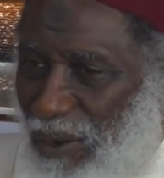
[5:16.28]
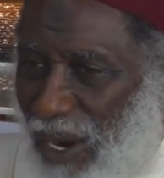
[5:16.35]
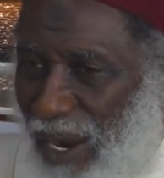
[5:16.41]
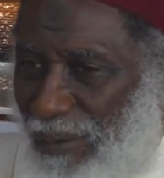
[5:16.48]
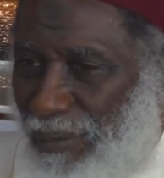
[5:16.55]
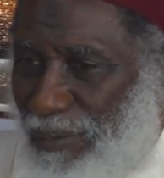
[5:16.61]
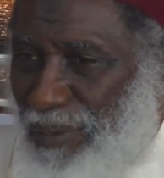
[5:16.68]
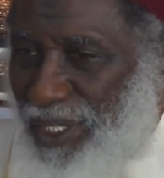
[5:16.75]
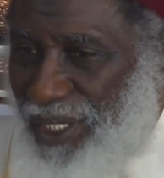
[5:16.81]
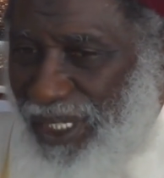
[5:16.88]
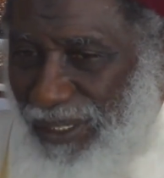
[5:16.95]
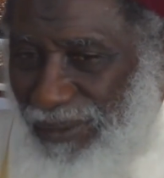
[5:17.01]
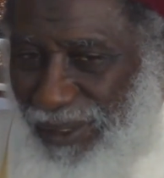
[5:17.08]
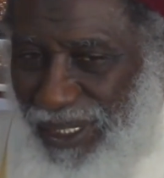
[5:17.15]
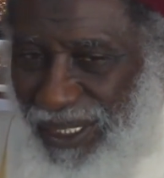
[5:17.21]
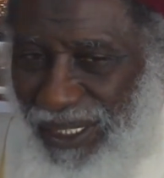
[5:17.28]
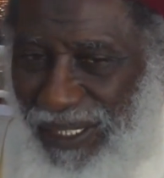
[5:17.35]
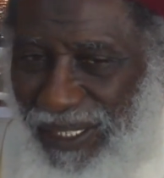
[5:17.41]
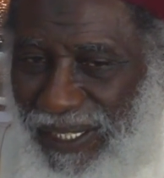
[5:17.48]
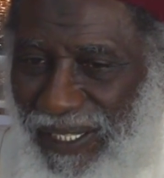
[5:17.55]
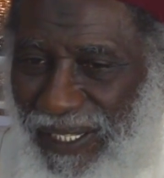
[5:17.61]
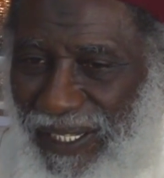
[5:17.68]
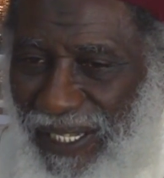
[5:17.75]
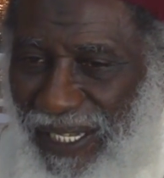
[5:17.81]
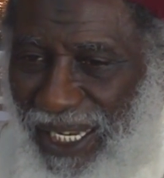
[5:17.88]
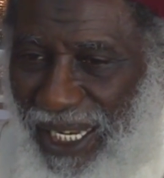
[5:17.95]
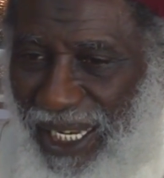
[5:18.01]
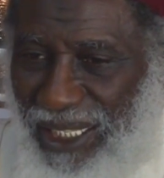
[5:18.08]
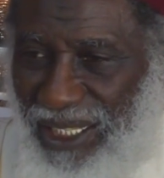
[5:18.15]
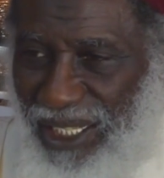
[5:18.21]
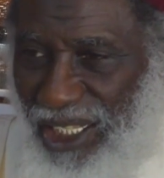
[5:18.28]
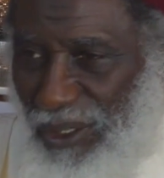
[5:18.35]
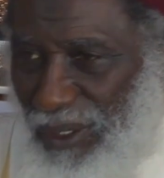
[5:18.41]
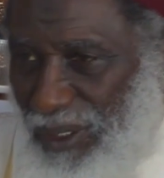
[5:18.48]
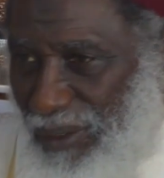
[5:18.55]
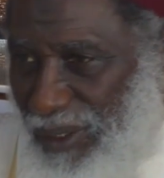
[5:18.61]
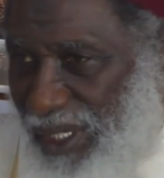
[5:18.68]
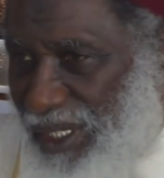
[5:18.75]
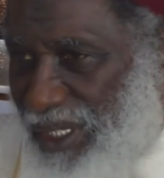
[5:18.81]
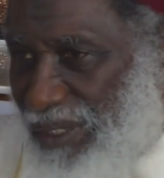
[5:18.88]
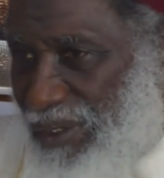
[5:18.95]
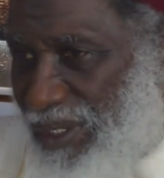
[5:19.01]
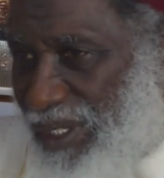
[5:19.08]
have been given the responsibility to